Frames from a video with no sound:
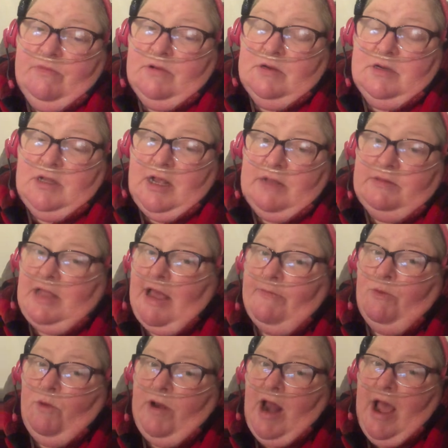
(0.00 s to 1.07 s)
And at that
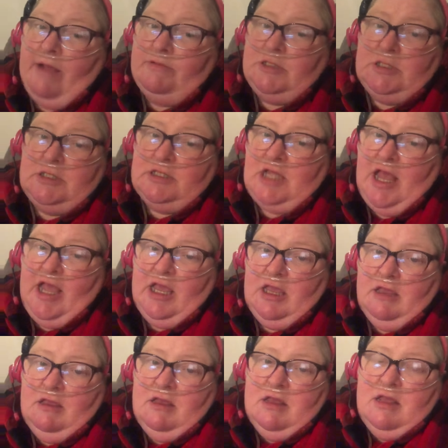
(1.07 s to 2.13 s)
point, it was
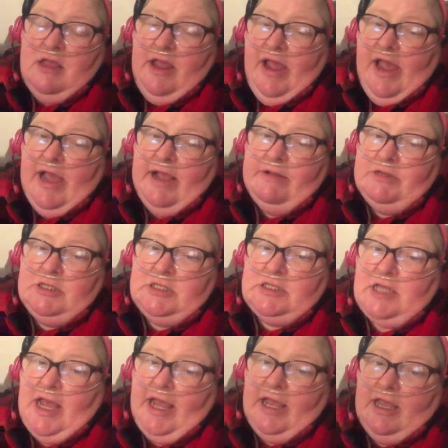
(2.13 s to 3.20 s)
just
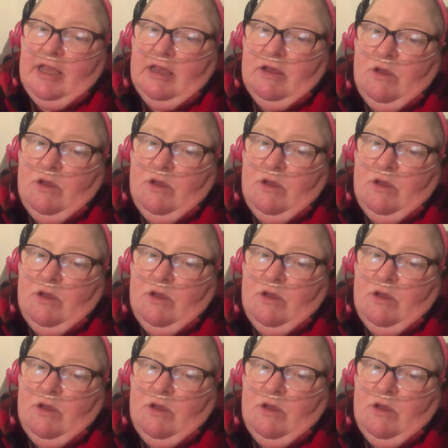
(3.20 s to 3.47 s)
like